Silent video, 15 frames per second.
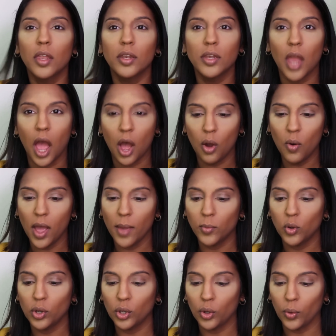Now I'm
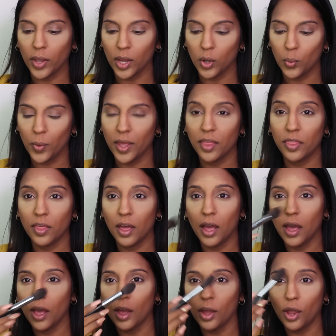going to go in with
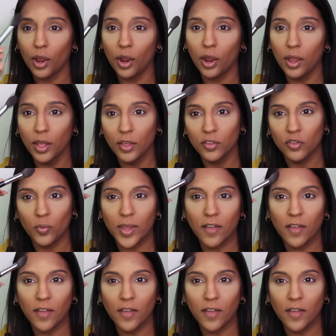so